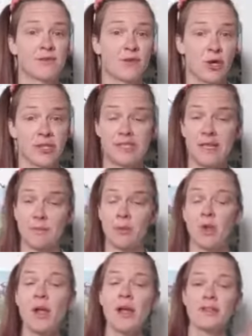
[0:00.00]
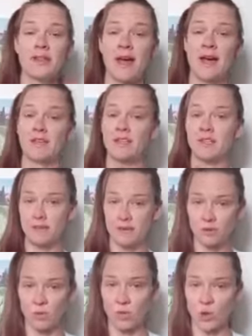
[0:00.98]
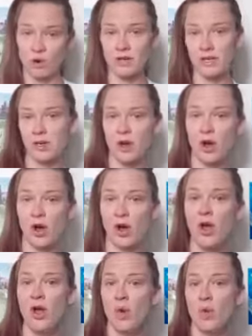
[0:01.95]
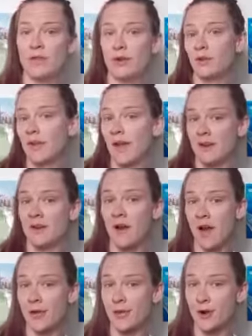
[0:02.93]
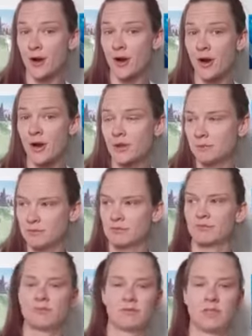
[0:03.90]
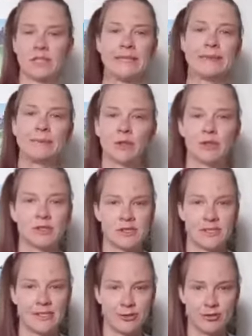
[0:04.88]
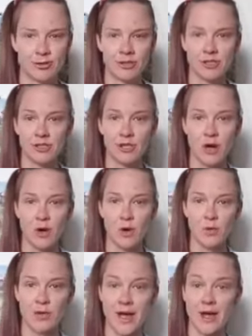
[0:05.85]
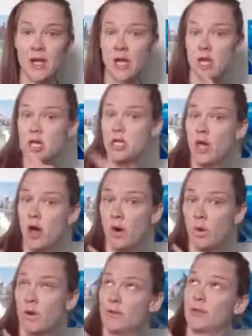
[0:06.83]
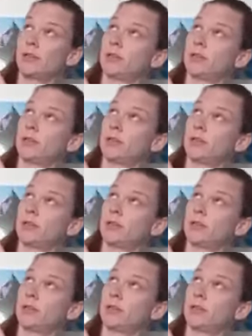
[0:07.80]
For example, they have a different warning call when they're letting other lemurs and Indris know that, yo, there's